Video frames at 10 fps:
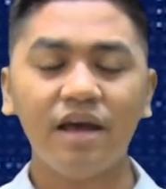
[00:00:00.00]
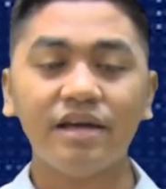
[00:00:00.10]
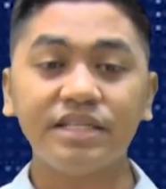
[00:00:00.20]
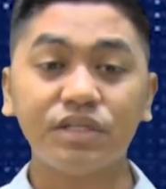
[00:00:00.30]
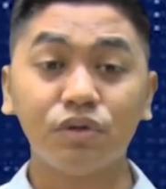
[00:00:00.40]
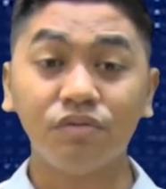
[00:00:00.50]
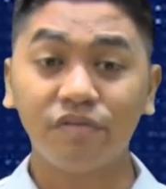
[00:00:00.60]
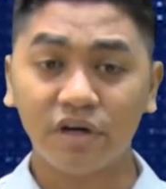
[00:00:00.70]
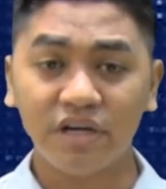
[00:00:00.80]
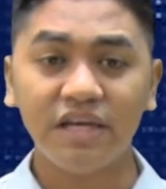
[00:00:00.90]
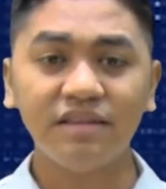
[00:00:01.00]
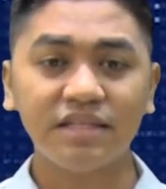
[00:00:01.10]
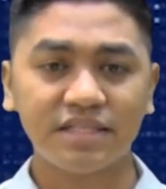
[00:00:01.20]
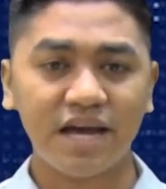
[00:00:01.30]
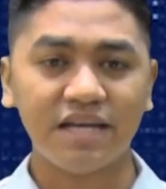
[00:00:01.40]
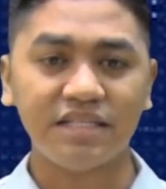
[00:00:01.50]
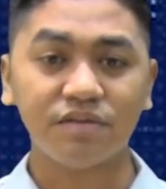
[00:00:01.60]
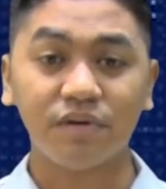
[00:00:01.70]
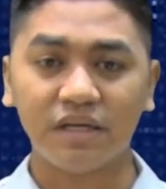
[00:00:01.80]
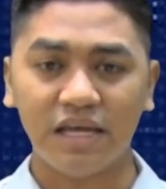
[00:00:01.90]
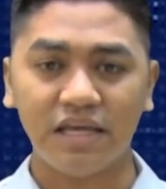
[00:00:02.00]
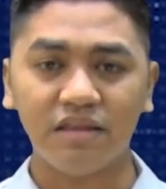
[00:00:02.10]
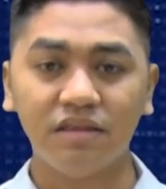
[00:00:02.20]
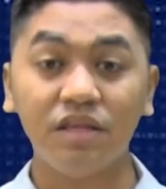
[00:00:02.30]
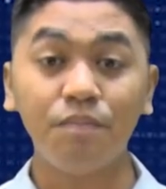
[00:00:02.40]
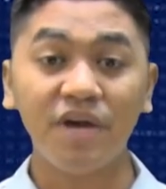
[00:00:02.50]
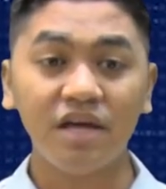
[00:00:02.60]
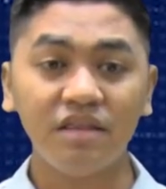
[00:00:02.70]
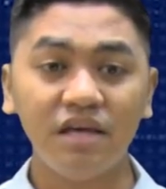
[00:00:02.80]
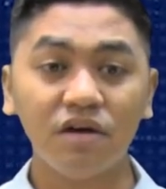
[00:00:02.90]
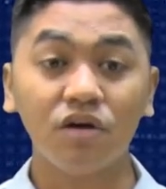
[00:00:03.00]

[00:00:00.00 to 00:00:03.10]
is through varying the size of a clade depending